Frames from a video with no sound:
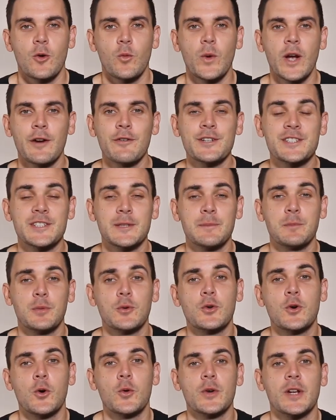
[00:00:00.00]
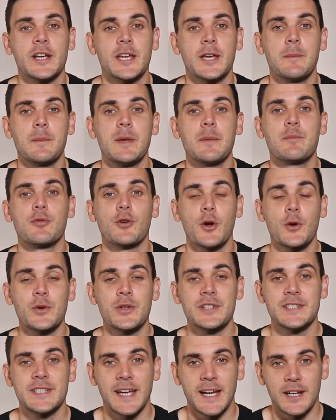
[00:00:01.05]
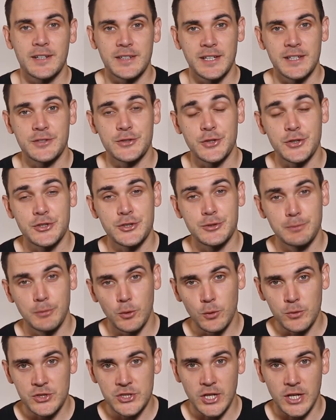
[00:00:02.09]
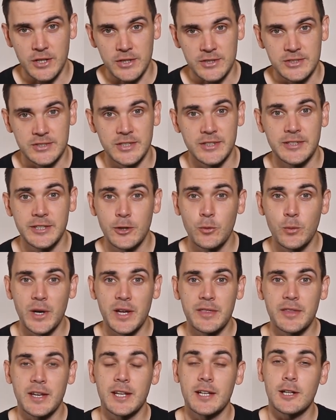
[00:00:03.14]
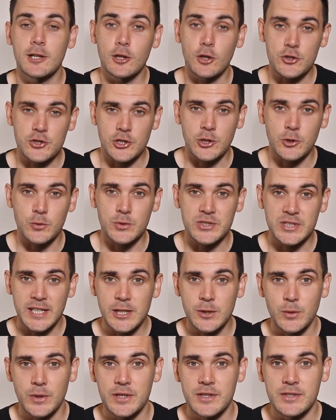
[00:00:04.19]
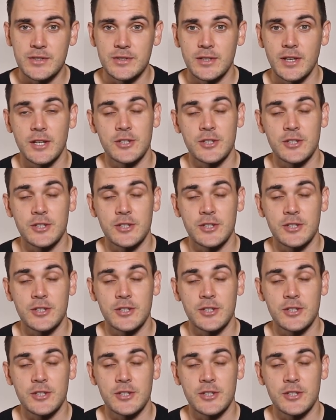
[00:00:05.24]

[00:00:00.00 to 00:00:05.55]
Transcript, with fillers: Where a simple corner can be broken down into small chunks to deal with in a logical sequence,